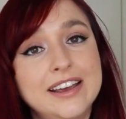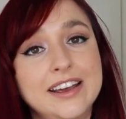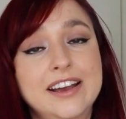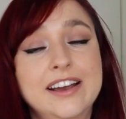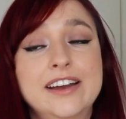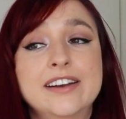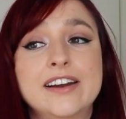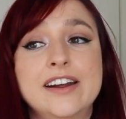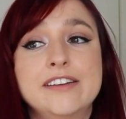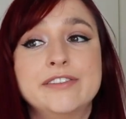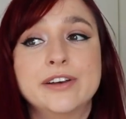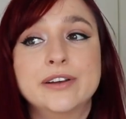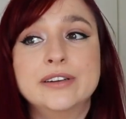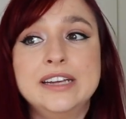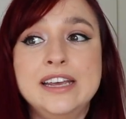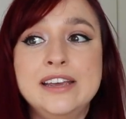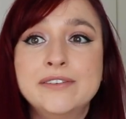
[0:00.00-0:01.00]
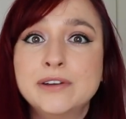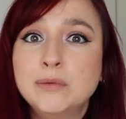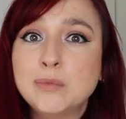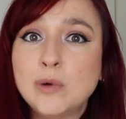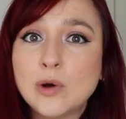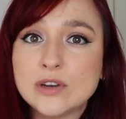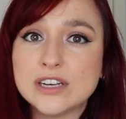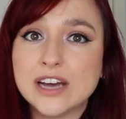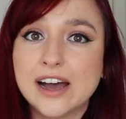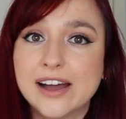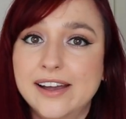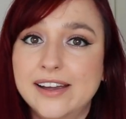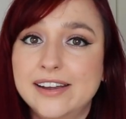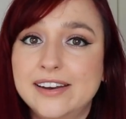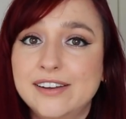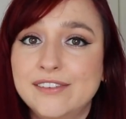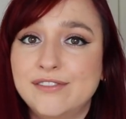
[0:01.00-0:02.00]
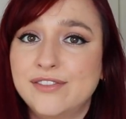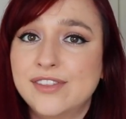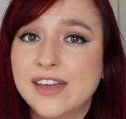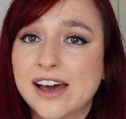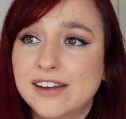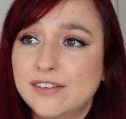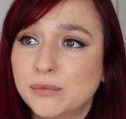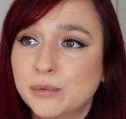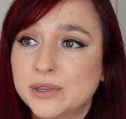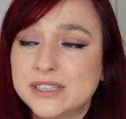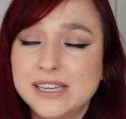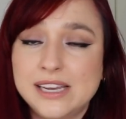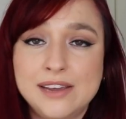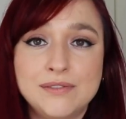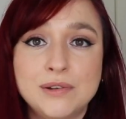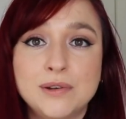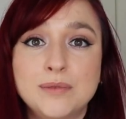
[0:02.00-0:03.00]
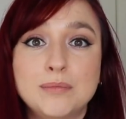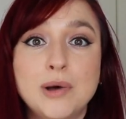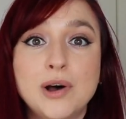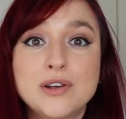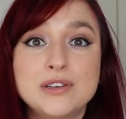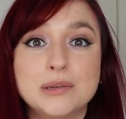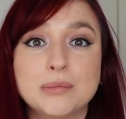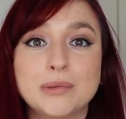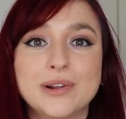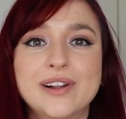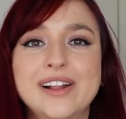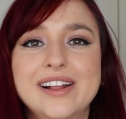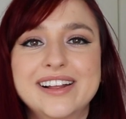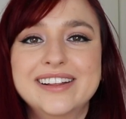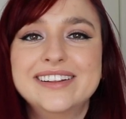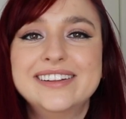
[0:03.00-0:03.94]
and I felt even more tired, if that was even possible.